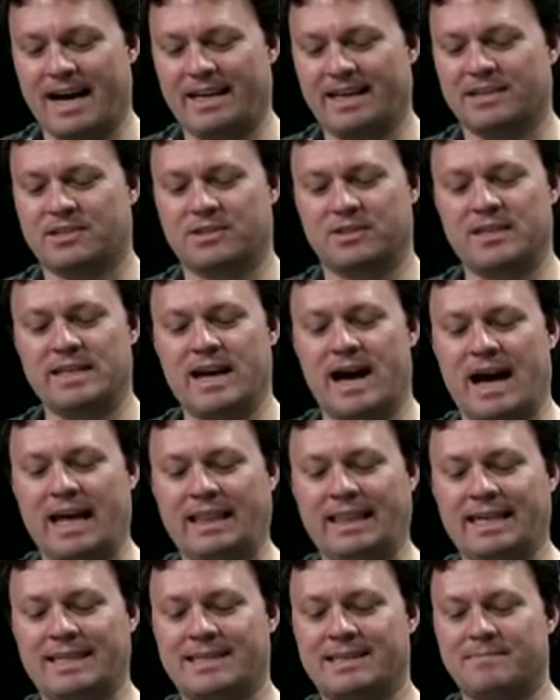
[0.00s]
It's
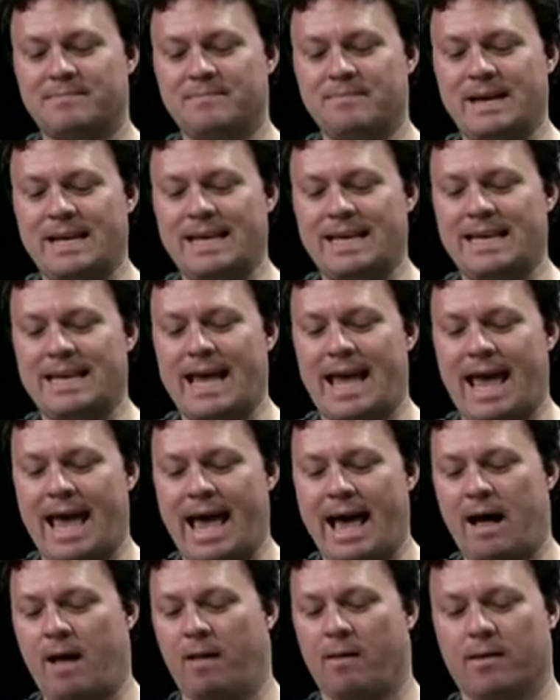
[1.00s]
the iLet Mini
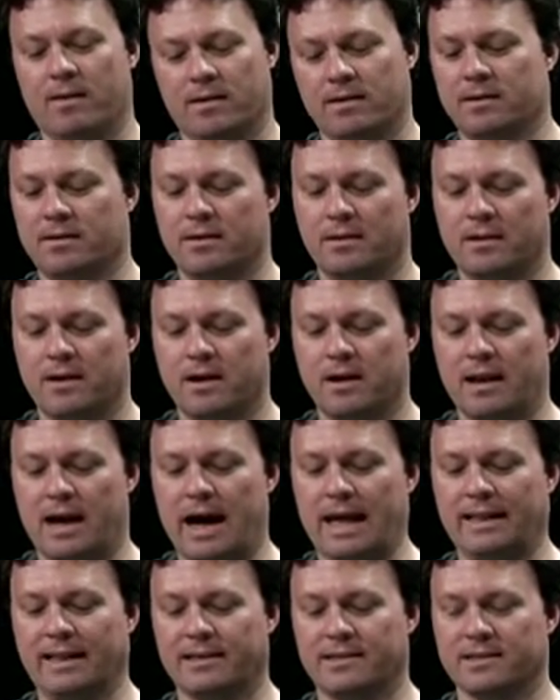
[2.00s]
HAL,
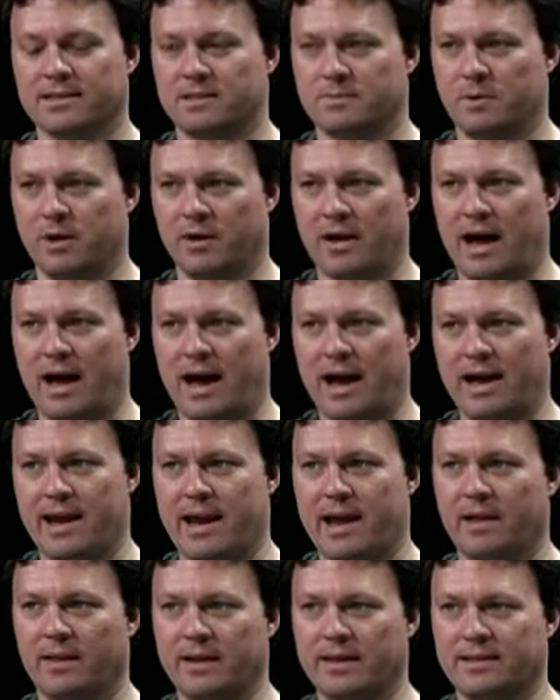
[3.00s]
and iLet is spelled
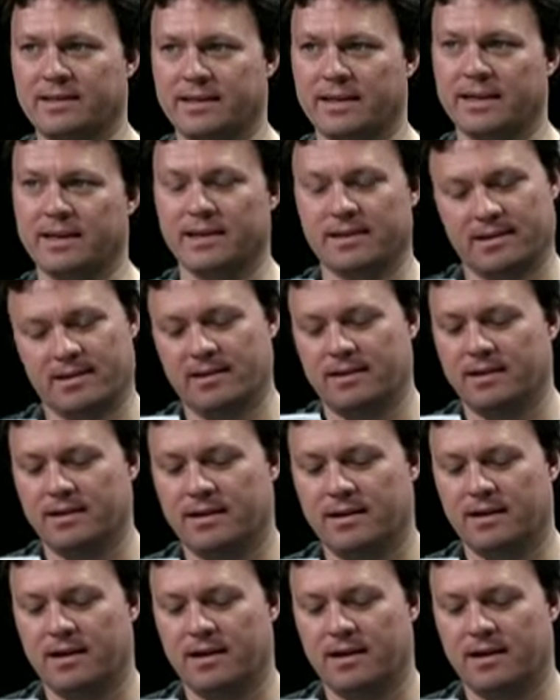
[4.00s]
I-L-E-T.